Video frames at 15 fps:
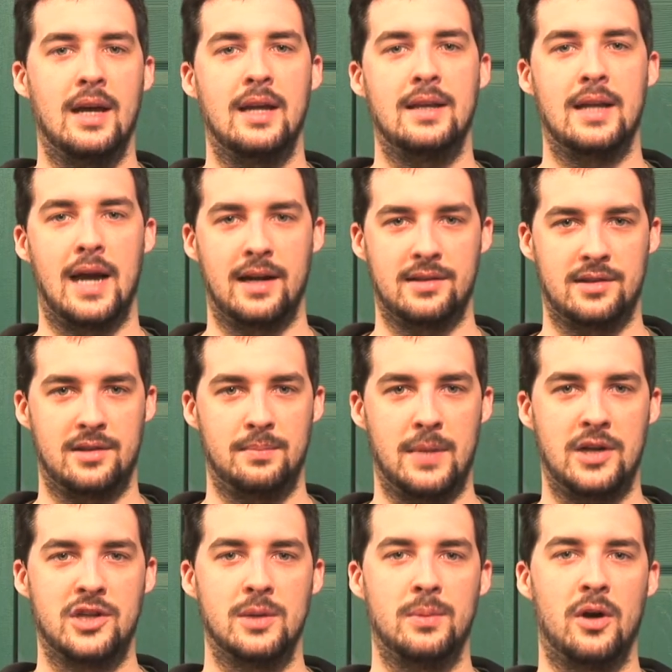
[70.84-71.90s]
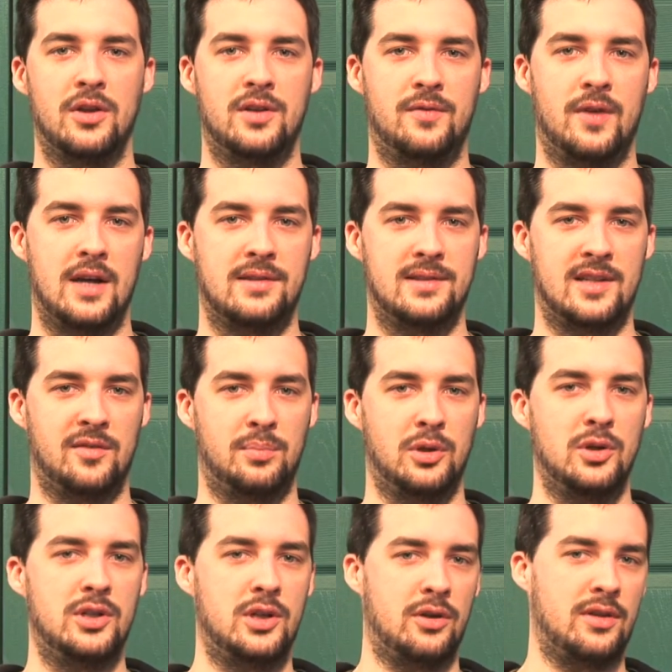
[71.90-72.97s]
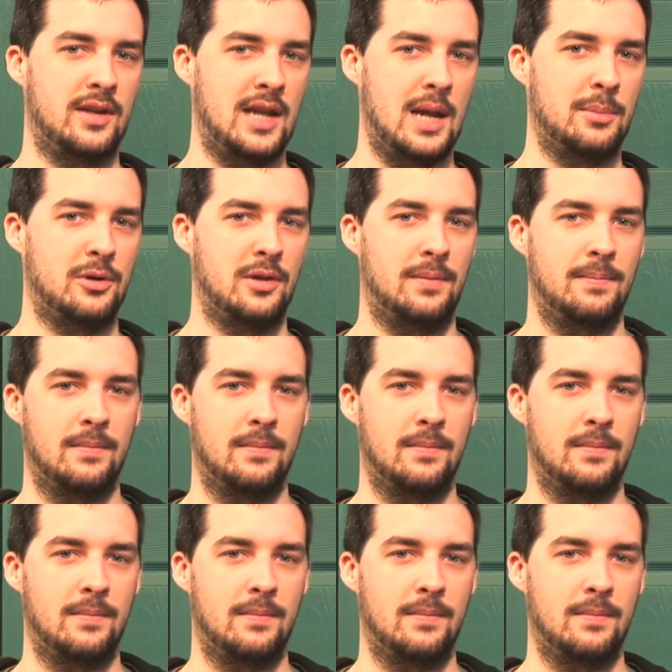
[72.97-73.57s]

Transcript: Next, make sure both devices have Bluetooth enabled.